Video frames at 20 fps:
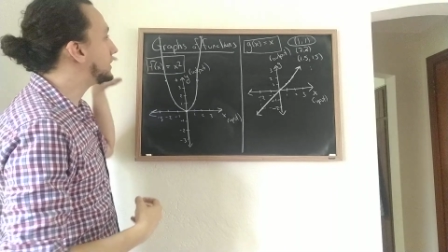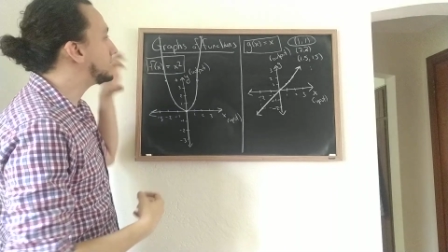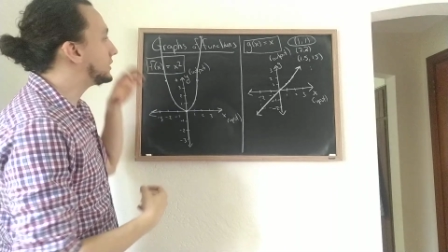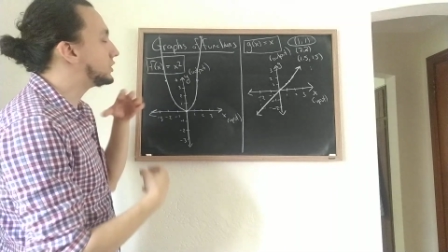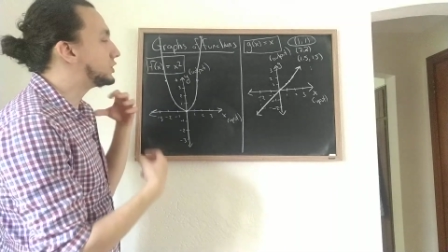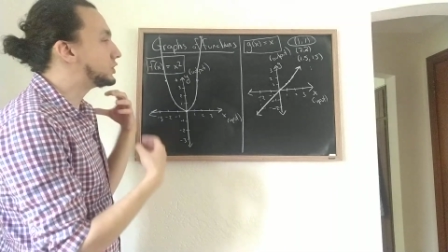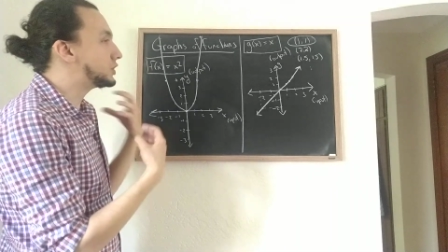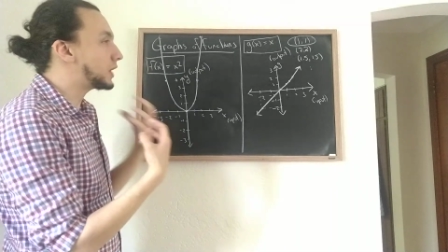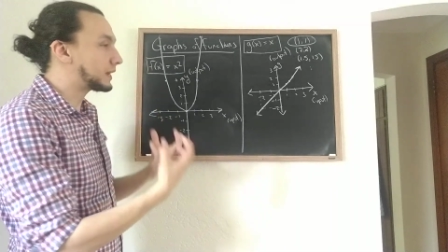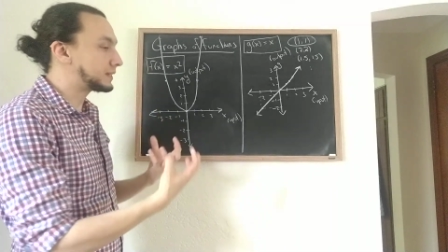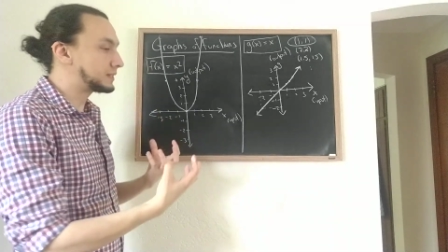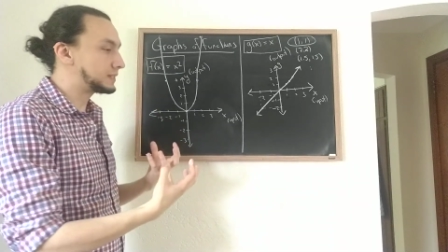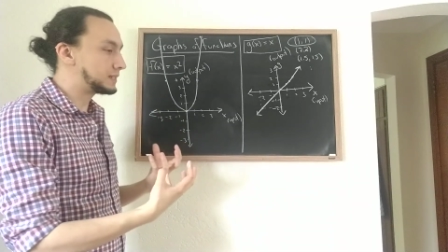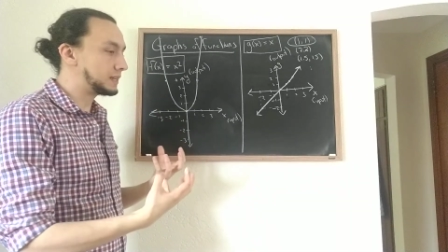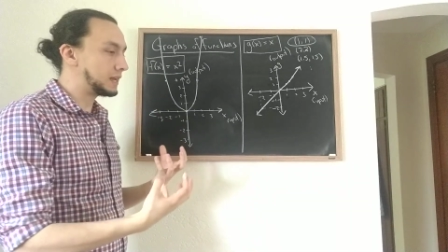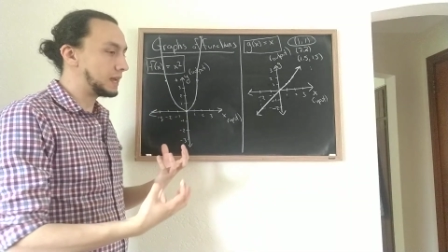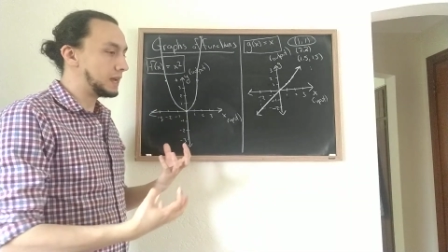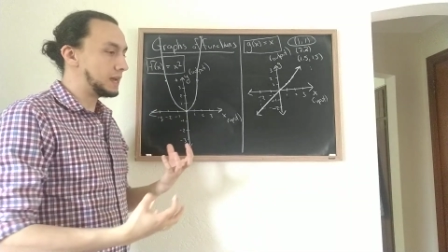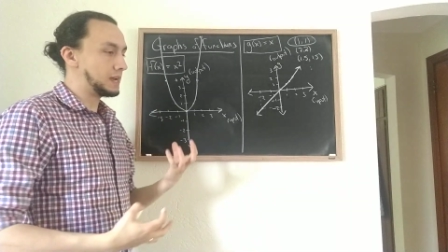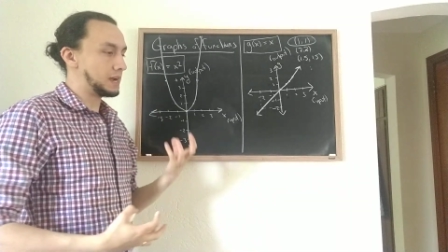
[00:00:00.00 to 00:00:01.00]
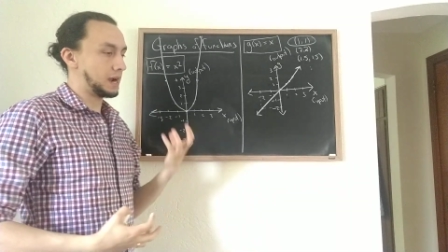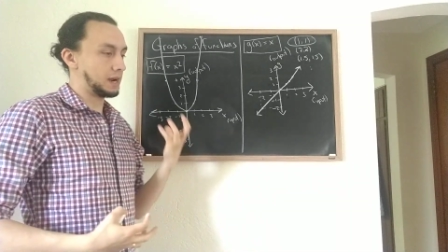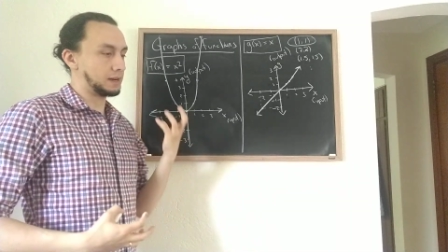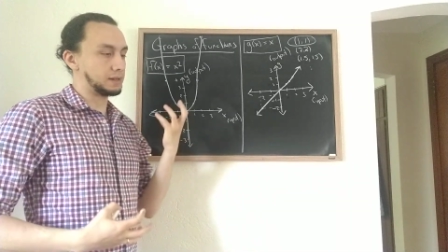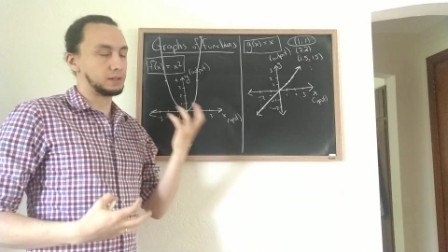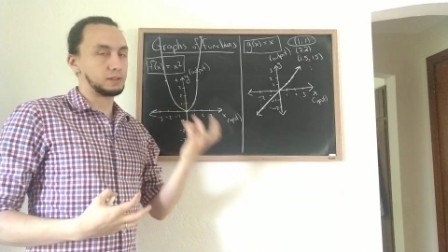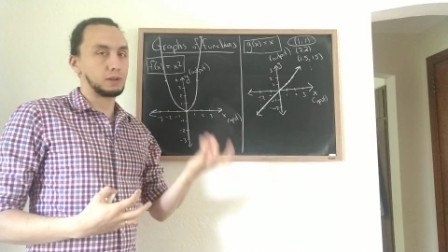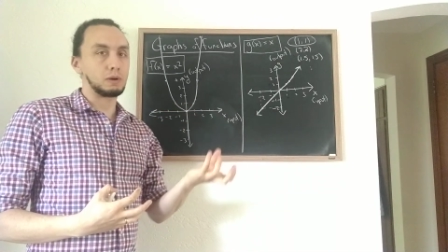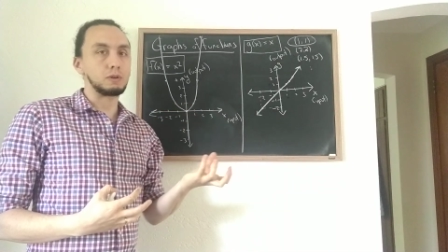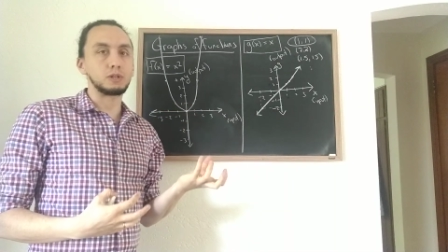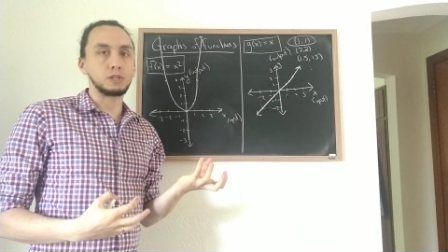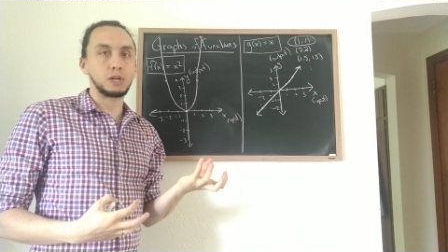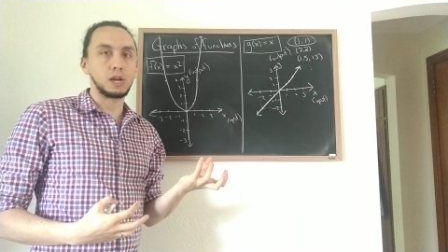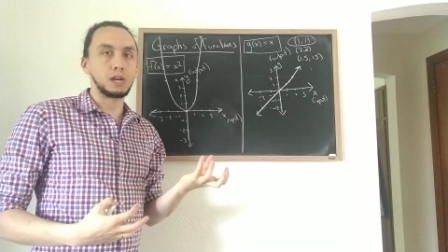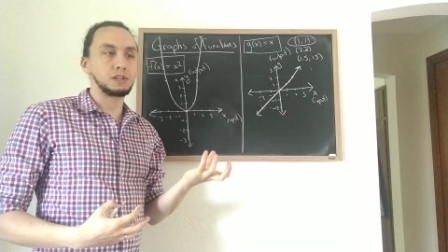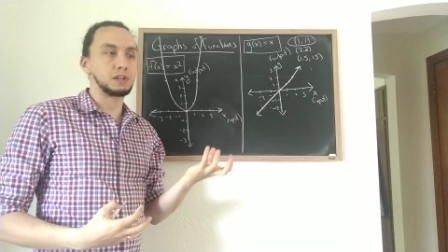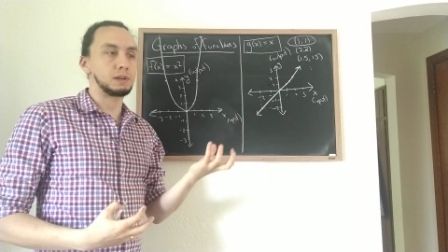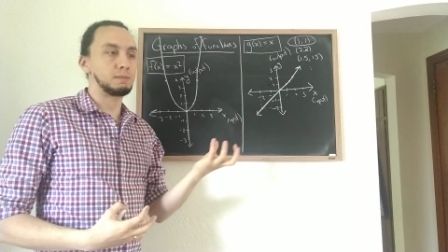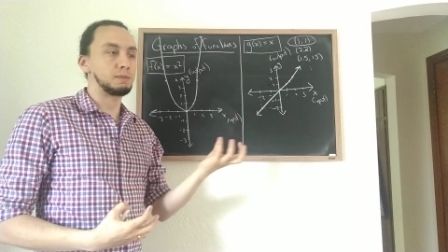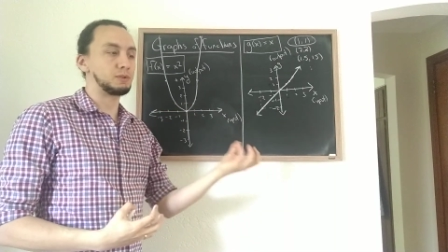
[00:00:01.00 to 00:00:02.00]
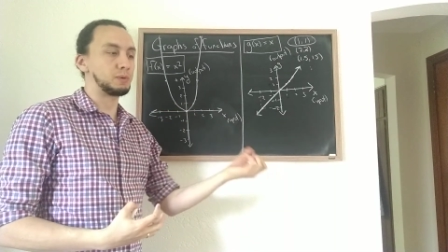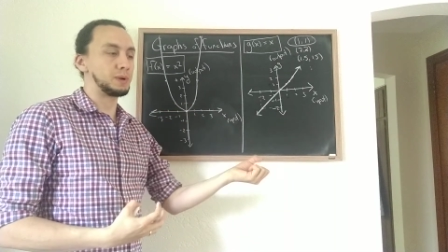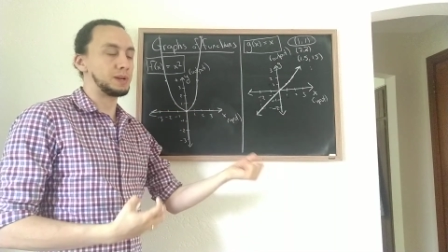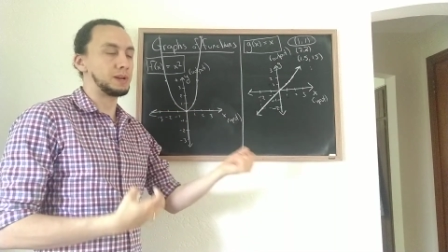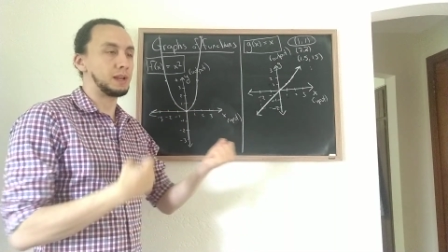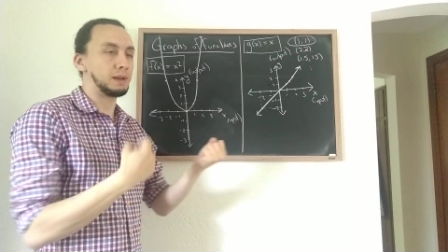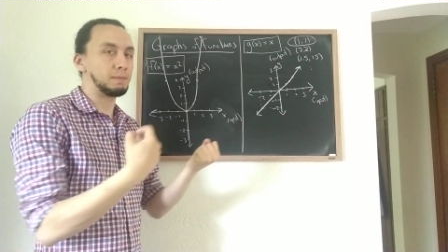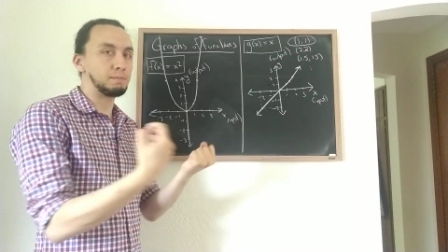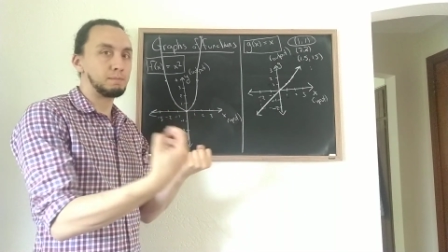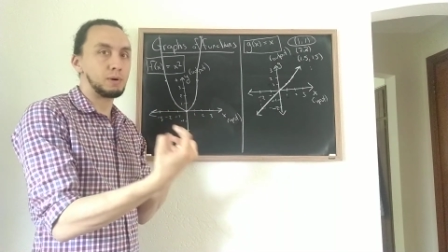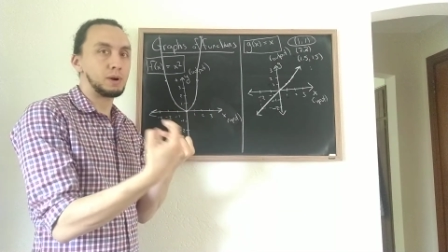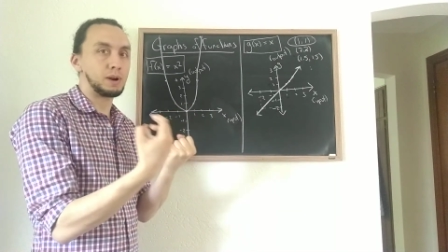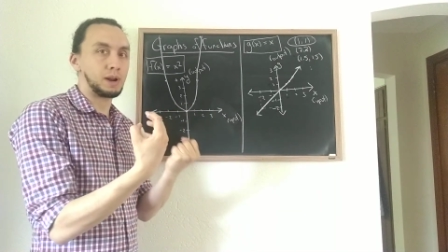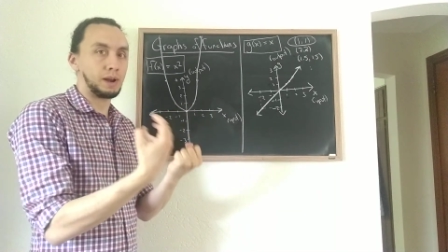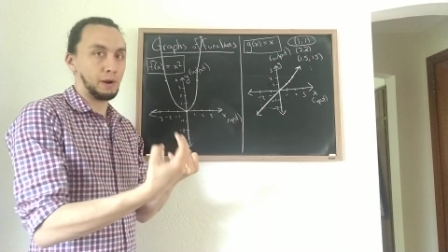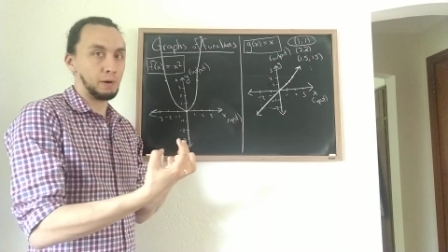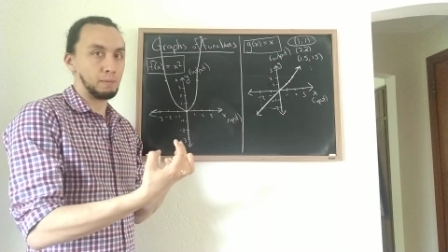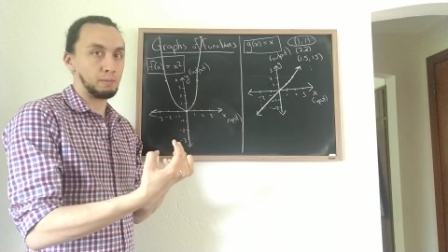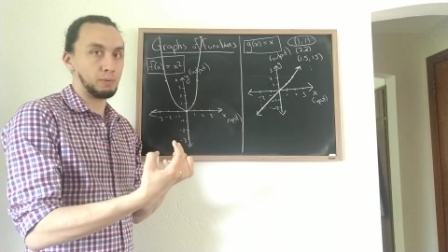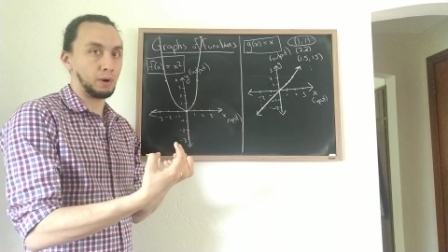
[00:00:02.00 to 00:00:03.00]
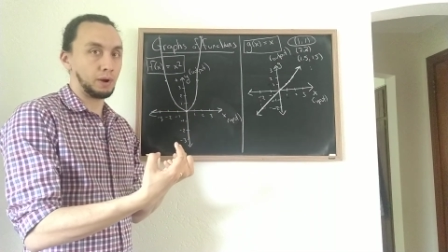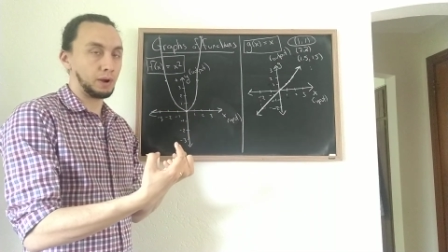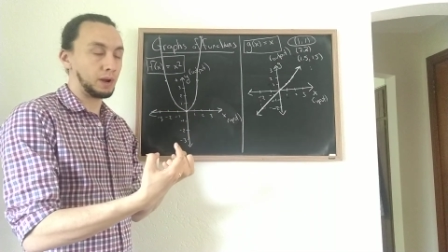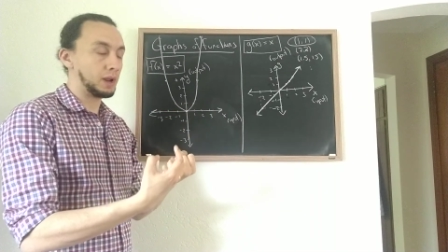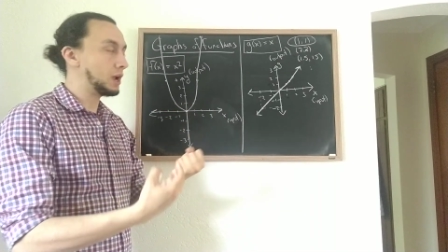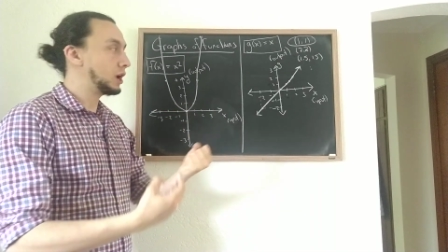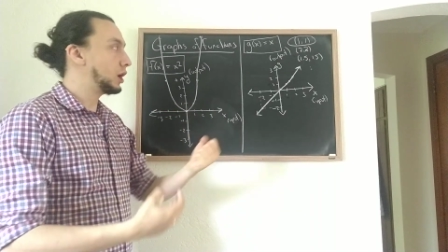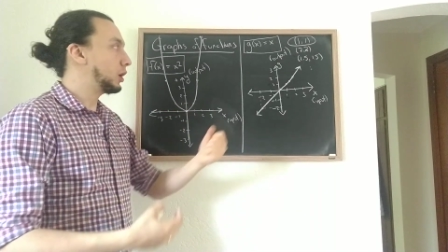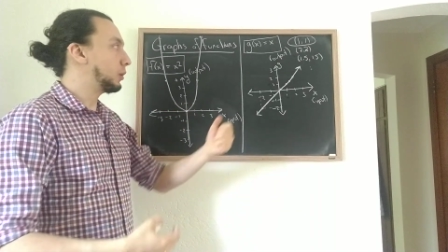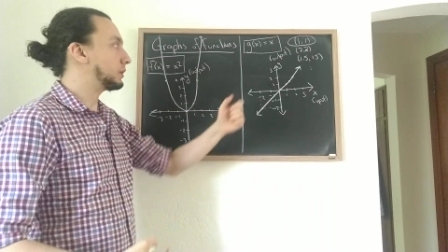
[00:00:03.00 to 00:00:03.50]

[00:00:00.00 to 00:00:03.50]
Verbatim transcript: is just an association between input and output,